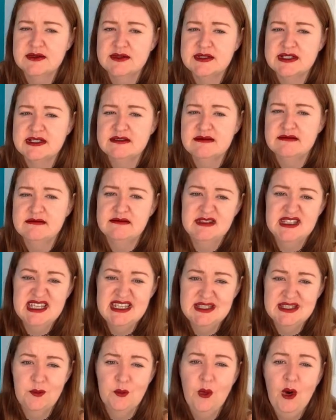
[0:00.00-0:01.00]
It was a
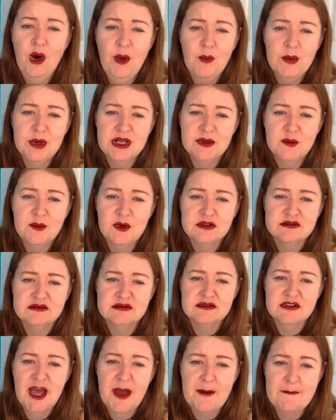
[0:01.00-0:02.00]
decent walk, but it
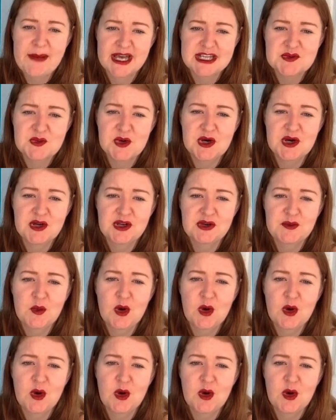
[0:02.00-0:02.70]
wasn't a bad walk.